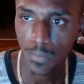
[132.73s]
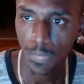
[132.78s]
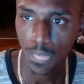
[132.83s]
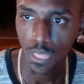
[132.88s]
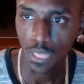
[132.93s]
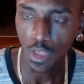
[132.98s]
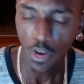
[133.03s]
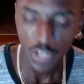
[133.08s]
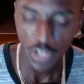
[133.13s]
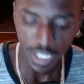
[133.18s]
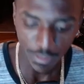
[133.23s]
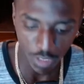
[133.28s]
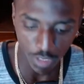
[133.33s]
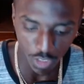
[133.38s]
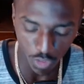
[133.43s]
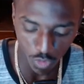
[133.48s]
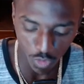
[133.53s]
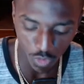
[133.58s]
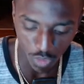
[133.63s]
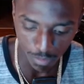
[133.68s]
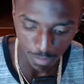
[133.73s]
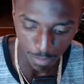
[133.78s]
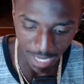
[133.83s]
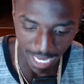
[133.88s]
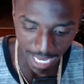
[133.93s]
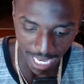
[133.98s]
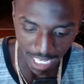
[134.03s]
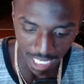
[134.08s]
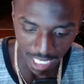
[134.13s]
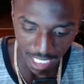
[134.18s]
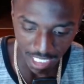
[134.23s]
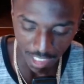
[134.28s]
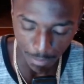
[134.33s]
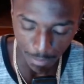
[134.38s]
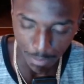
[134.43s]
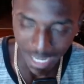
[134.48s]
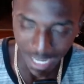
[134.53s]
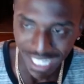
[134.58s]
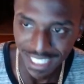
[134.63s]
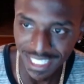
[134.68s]
All you have to do is pay your
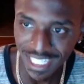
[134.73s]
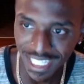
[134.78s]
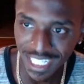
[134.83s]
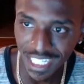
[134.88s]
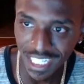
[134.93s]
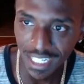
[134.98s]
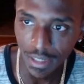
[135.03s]
basic